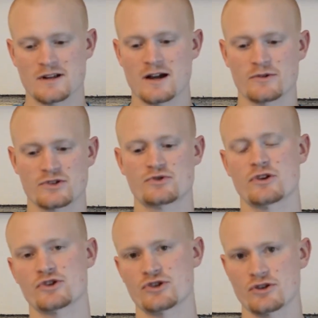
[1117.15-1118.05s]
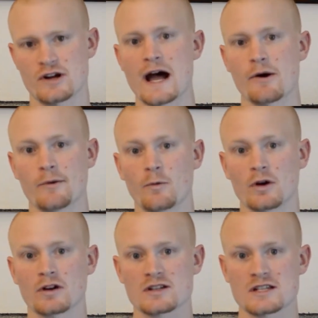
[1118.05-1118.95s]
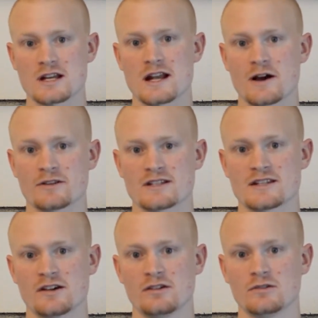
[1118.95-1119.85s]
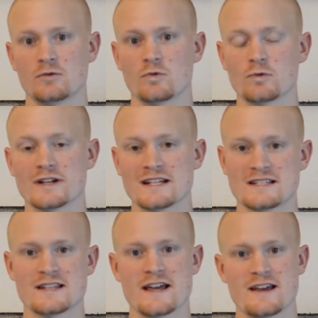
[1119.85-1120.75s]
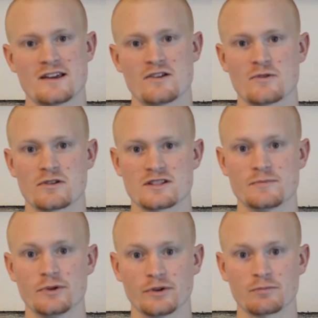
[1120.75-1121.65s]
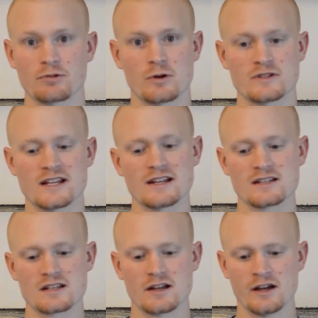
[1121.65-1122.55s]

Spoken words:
how it's structured, how it works, and how the cell reads that in order to build proteins.